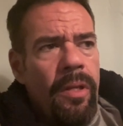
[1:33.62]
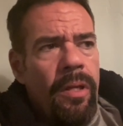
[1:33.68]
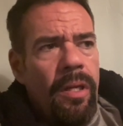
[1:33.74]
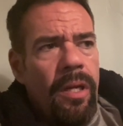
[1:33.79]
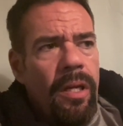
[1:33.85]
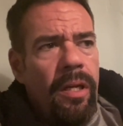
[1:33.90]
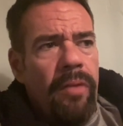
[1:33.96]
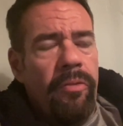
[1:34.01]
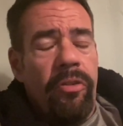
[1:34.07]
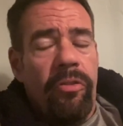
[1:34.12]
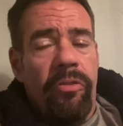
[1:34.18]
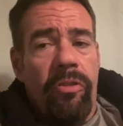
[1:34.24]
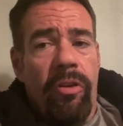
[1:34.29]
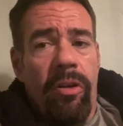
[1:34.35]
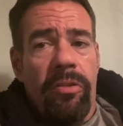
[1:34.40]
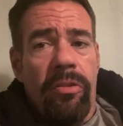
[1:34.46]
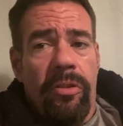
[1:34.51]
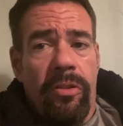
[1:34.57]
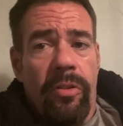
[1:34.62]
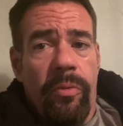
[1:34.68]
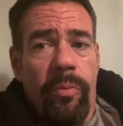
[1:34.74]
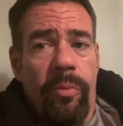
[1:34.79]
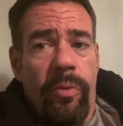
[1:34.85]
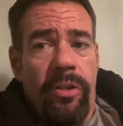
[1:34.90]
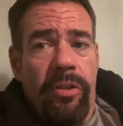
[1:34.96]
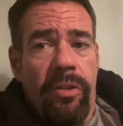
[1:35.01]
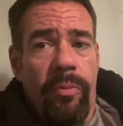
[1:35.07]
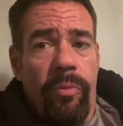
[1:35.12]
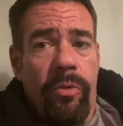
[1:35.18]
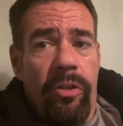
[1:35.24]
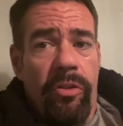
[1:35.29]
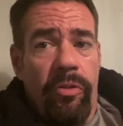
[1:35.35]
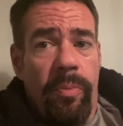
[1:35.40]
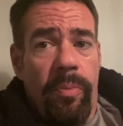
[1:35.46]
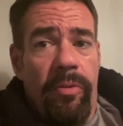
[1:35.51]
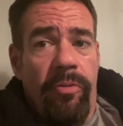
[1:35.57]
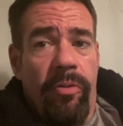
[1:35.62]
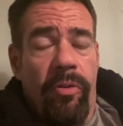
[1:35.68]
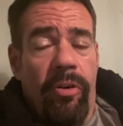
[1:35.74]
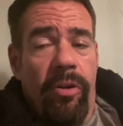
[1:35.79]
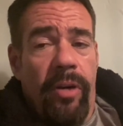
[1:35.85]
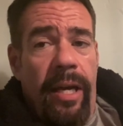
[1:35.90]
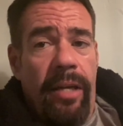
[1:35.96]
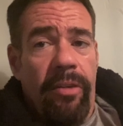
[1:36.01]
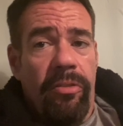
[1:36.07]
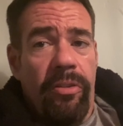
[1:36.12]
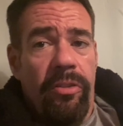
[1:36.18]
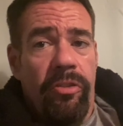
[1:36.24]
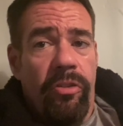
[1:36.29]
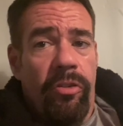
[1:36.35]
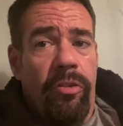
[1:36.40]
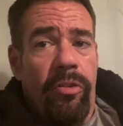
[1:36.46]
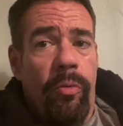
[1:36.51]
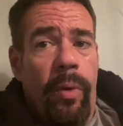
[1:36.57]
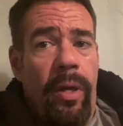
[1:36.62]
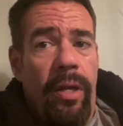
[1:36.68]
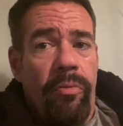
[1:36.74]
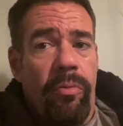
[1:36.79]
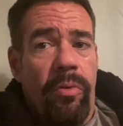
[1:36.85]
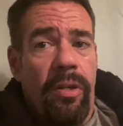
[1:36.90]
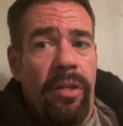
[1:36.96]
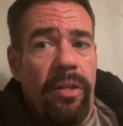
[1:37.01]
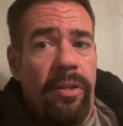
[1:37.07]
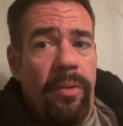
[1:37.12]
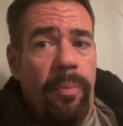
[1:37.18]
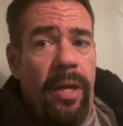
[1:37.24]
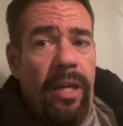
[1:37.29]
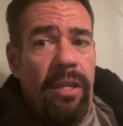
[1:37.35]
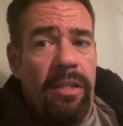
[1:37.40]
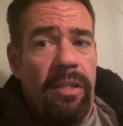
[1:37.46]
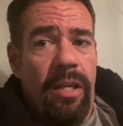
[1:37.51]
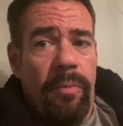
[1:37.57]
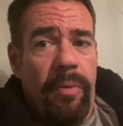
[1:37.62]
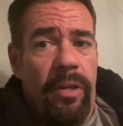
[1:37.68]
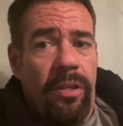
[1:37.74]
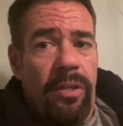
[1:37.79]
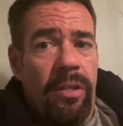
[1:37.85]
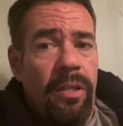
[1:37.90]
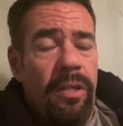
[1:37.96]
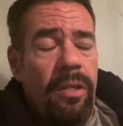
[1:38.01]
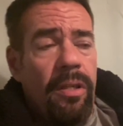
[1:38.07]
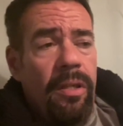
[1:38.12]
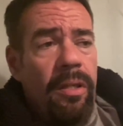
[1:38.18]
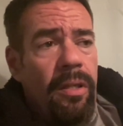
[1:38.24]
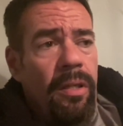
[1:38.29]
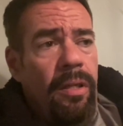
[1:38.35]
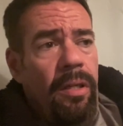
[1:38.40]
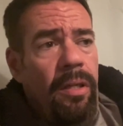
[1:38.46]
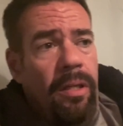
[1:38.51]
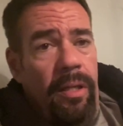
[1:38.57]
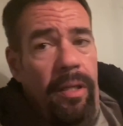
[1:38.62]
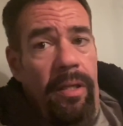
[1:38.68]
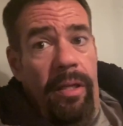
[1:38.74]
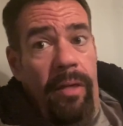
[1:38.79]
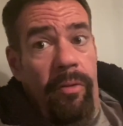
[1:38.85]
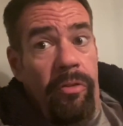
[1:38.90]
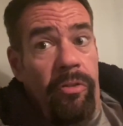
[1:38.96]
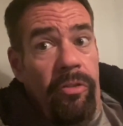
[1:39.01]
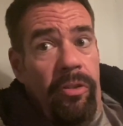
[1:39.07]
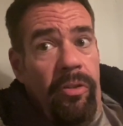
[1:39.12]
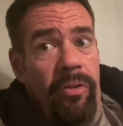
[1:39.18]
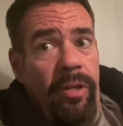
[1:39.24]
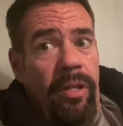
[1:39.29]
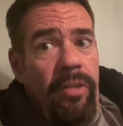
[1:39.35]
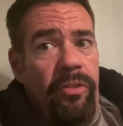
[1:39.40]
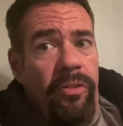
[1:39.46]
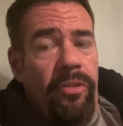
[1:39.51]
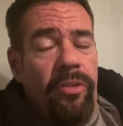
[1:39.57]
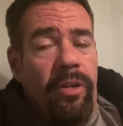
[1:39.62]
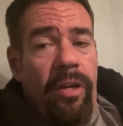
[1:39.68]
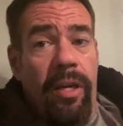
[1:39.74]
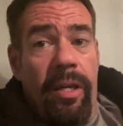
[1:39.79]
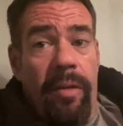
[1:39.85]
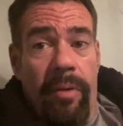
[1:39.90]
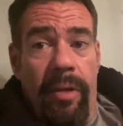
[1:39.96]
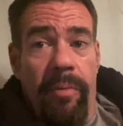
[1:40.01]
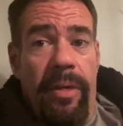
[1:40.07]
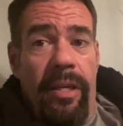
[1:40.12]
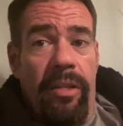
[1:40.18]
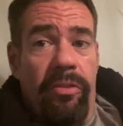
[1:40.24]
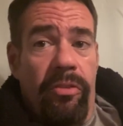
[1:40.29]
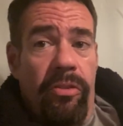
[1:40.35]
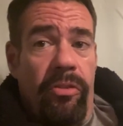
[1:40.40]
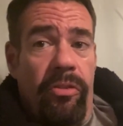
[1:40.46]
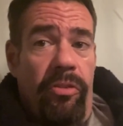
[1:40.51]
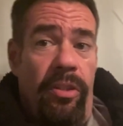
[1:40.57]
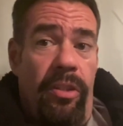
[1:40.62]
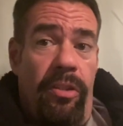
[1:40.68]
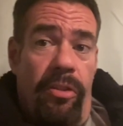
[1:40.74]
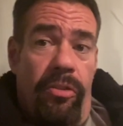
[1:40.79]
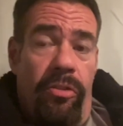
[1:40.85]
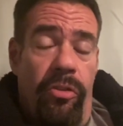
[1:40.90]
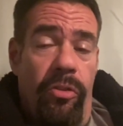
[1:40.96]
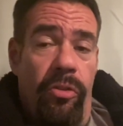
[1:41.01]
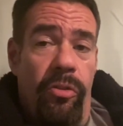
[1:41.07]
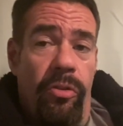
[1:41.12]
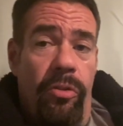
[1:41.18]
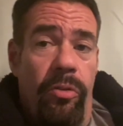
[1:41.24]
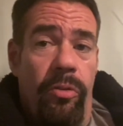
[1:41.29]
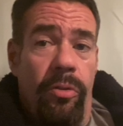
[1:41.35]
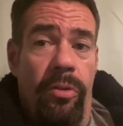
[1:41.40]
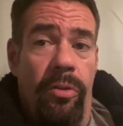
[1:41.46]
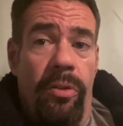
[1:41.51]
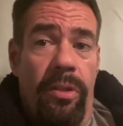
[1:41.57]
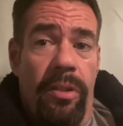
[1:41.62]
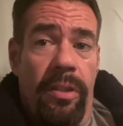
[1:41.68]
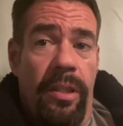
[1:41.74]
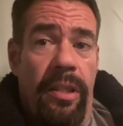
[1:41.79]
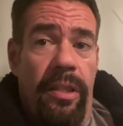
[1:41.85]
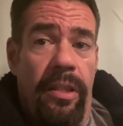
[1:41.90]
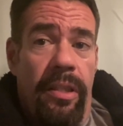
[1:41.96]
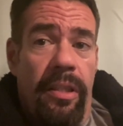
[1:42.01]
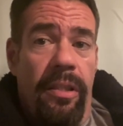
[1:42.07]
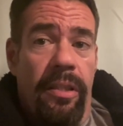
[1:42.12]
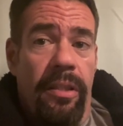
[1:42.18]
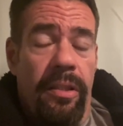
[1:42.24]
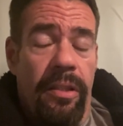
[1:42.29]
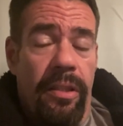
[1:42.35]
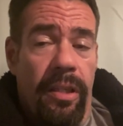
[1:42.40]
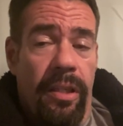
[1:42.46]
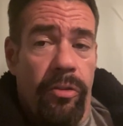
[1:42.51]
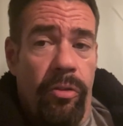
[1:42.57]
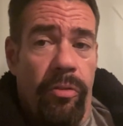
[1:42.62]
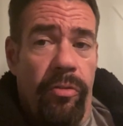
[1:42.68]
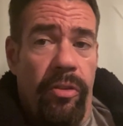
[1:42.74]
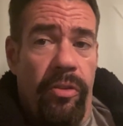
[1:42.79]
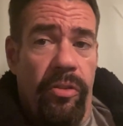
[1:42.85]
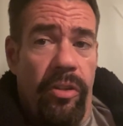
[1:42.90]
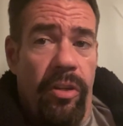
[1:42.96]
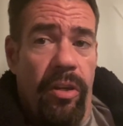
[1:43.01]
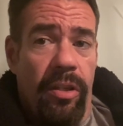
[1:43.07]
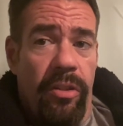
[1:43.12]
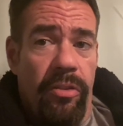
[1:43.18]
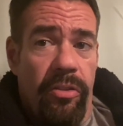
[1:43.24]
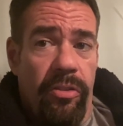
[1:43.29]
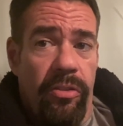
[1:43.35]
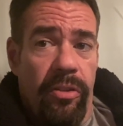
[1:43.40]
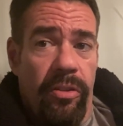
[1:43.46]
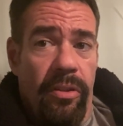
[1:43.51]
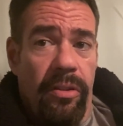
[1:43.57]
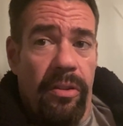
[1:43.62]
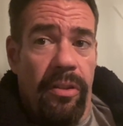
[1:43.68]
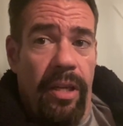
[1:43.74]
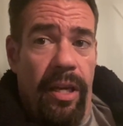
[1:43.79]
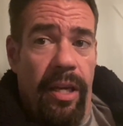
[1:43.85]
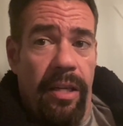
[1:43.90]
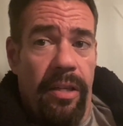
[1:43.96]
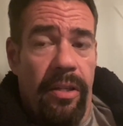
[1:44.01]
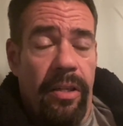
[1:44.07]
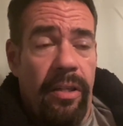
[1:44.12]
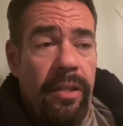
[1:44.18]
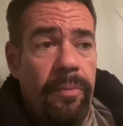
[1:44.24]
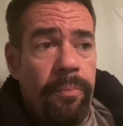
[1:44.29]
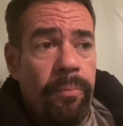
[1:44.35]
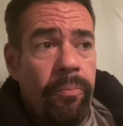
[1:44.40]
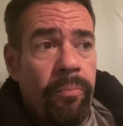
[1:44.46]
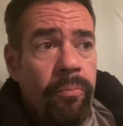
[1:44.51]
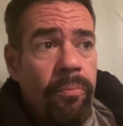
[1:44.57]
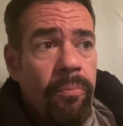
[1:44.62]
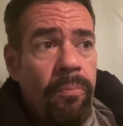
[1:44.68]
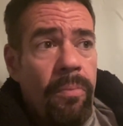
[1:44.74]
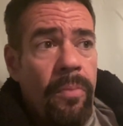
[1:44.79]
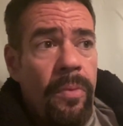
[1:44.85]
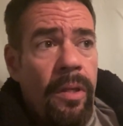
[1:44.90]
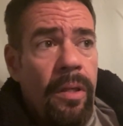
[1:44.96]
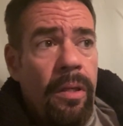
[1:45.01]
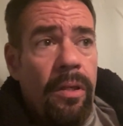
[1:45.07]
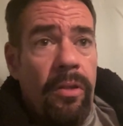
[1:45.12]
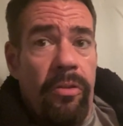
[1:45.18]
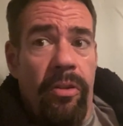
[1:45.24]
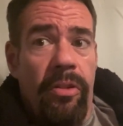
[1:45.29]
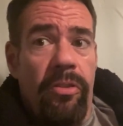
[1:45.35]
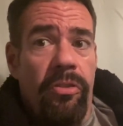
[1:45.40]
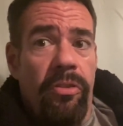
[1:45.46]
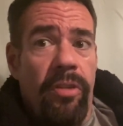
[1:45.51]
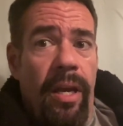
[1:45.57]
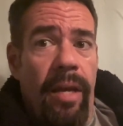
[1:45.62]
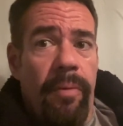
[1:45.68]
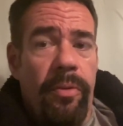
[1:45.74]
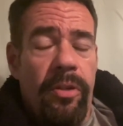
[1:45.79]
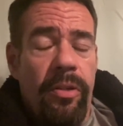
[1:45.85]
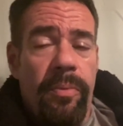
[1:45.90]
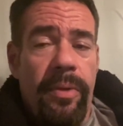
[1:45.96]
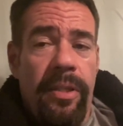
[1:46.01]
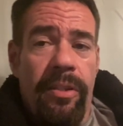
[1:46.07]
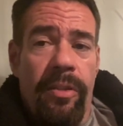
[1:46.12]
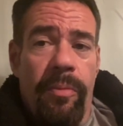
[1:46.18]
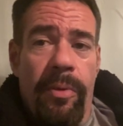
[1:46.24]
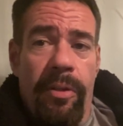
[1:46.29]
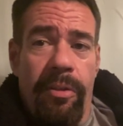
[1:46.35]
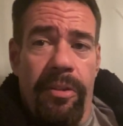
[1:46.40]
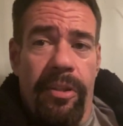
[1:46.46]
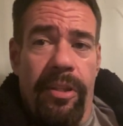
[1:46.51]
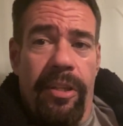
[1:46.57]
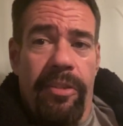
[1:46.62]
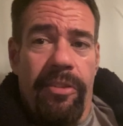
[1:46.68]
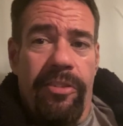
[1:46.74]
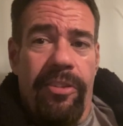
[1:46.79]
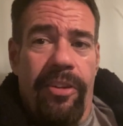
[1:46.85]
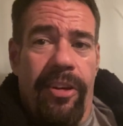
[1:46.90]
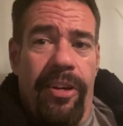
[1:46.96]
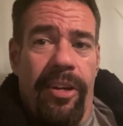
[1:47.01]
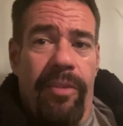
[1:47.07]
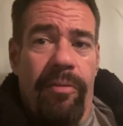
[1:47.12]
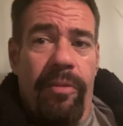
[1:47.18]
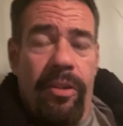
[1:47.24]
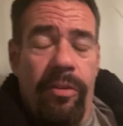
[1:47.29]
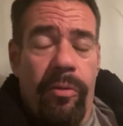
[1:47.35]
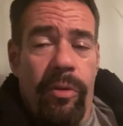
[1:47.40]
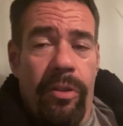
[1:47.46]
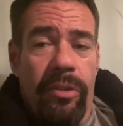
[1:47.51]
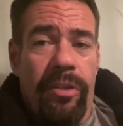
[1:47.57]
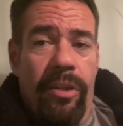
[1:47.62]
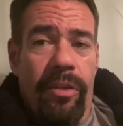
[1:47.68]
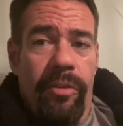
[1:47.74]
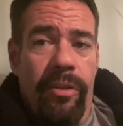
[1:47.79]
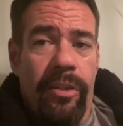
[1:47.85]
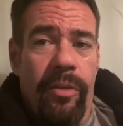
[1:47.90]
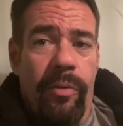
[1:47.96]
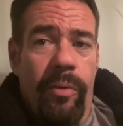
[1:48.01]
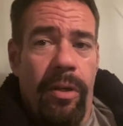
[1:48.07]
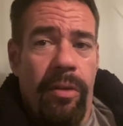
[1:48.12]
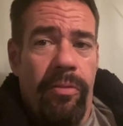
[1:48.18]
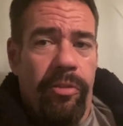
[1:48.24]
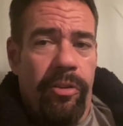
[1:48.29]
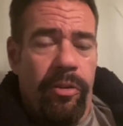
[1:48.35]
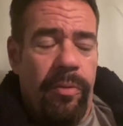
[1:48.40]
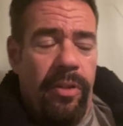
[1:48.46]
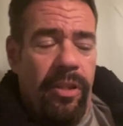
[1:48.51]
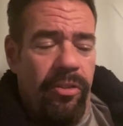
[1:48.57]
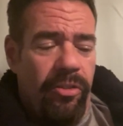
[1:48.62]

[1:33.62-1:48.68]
And I've consulted them with them once before, actually during wave one of the pandemic. And that was a crazy time. I managed to see the two leading electrophysiologists in Canada because they just happened to be in the building at the time and it worked out really well for me.